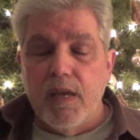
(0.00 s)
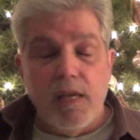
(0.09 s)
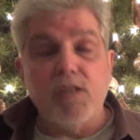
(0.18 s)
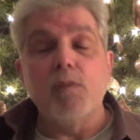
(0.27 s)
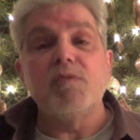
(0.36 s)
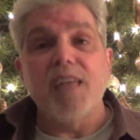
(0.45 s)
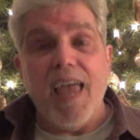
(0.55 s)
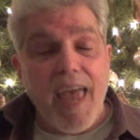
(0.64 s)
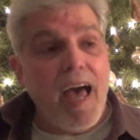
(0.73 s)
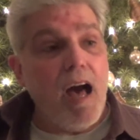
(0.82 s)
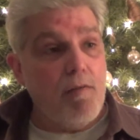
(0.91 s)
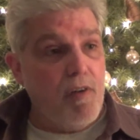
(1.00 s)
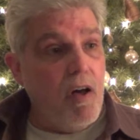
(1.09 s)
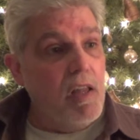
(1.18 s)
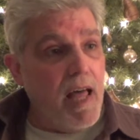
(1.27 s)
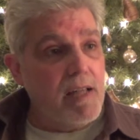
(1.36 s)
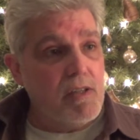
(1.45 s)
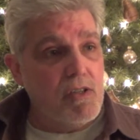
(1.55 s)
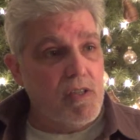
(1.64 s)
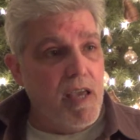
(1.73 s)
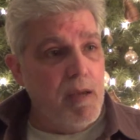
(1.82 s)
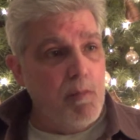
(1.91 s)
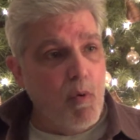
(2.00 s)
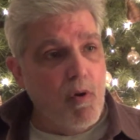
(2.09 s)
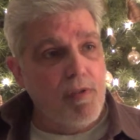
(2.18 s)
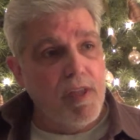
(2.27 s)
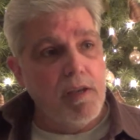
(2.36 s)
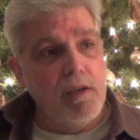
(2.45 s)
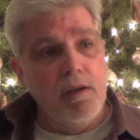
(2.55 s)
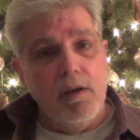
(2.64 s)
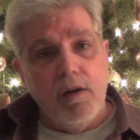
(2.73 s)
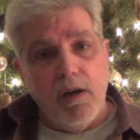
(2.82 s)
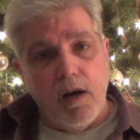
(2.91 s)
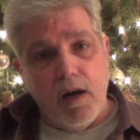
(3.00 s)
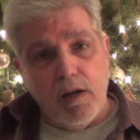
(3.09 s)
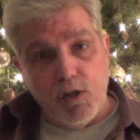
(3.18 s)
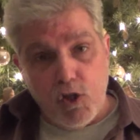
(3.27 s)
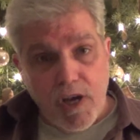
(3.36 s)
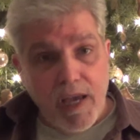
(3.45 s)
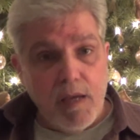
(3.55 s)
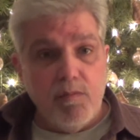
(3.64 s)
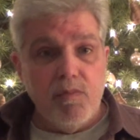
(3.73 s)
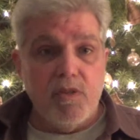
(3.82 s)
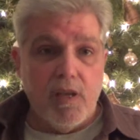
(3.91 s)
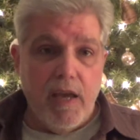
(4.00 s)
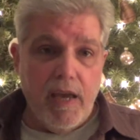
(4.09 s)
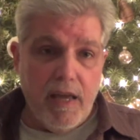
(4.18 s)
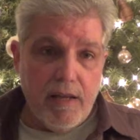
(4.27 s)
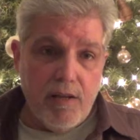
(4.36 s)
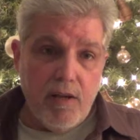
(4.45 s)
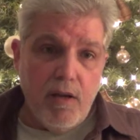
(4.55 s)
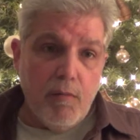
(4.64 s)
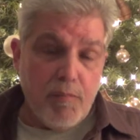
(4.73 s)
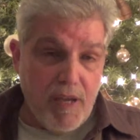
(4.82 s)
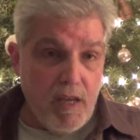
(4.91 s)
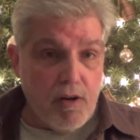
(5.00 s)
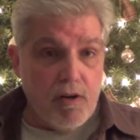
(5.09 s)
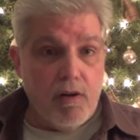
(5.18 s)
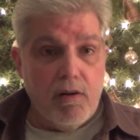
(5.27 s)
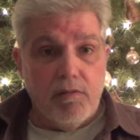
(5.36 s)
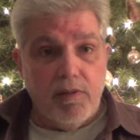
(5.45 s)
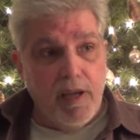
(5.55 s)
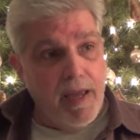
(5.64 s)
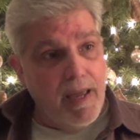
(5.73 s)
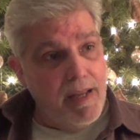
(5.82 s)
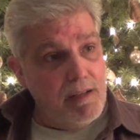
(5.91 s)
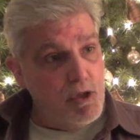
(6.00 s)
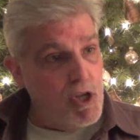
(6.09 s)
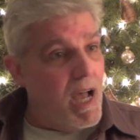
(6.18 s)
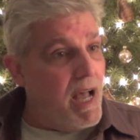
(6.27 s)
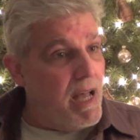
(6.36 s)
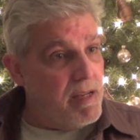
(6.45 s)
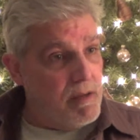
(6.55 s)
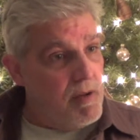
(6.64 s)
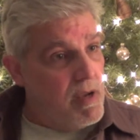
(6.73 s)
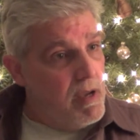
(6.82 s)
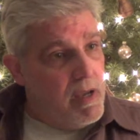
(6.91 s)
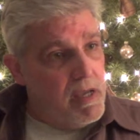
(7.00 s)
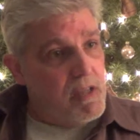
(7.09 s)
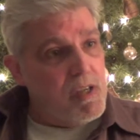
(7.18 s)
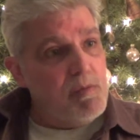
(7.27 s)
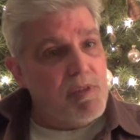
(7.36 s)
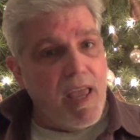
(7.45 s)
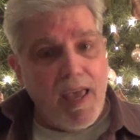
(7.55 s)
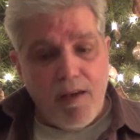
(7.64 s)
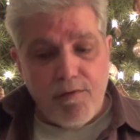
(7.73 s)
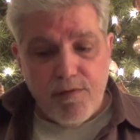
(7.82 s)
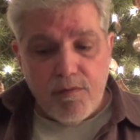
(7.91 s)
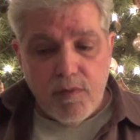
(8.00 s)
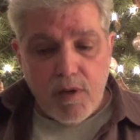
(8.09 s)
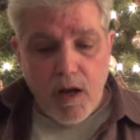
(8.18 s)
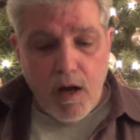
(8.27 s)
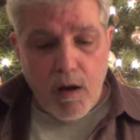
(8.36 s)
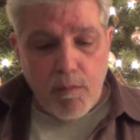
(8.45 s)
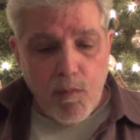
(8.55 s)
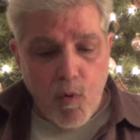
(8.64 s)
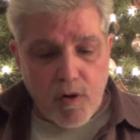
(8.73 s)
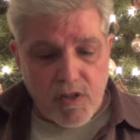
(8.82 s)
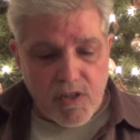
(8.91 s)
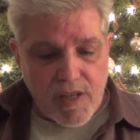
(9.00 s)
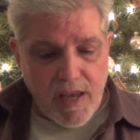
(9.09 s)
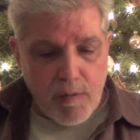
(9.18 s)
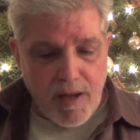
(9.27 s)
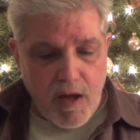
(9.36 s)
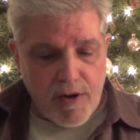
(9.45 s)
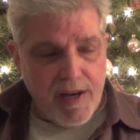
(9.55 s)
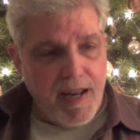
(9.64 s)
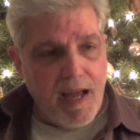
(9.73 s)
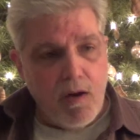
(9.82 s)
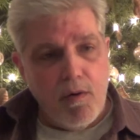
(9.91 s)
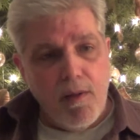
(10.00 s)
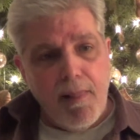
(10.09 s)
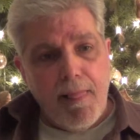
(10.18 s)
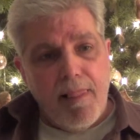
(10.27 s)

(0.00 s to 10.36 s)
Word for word: he seems to have a lot to say, more than uh, James and Peter and John, and he seems to have uh, more to say about it. Now,